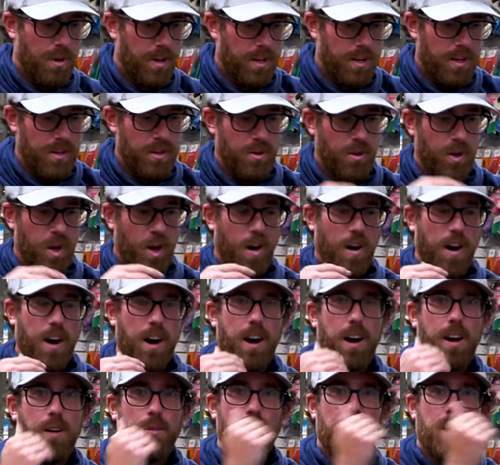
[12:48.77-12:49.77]
we're gonna do
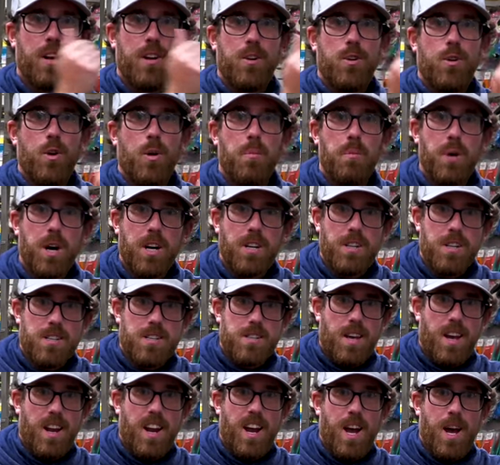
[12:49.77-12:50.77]
a budget
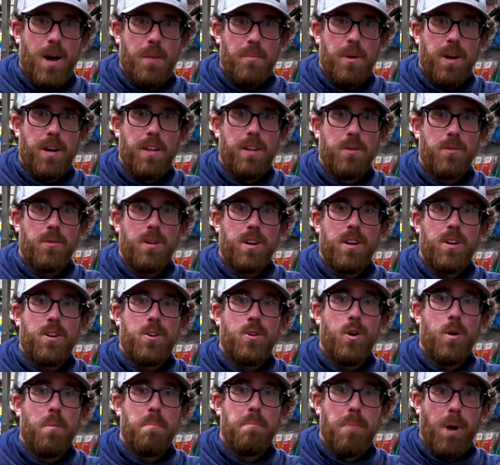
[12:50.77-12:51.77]
setup, and then we're gonna
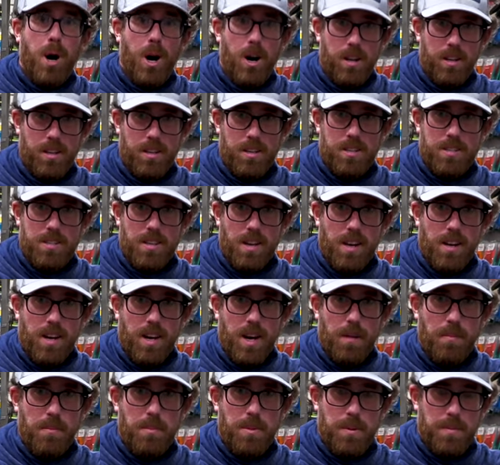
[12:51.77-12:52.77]
do a baller
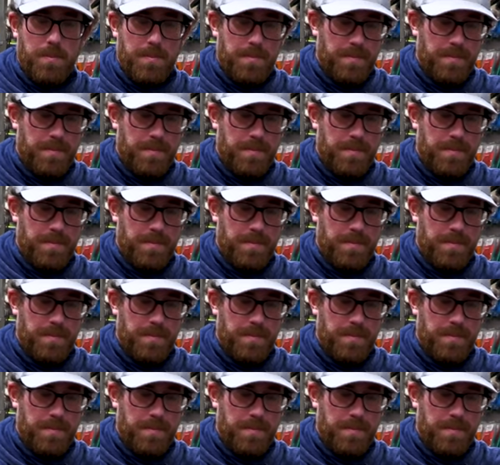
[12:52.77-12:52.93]
setup.